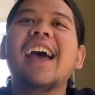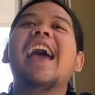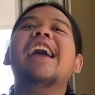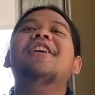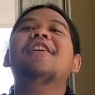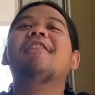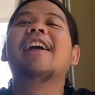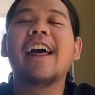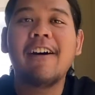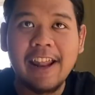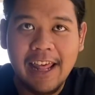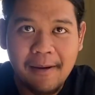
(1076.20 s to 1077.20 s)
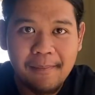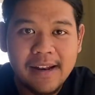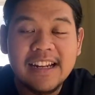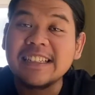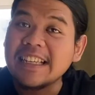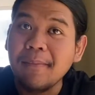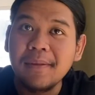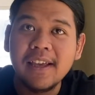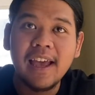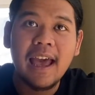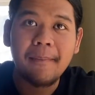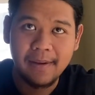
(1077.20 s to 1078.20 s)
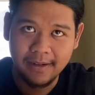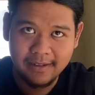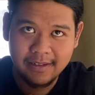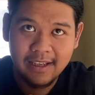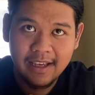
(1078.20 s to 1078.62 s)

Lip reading: And you know what happened? The same thing happens.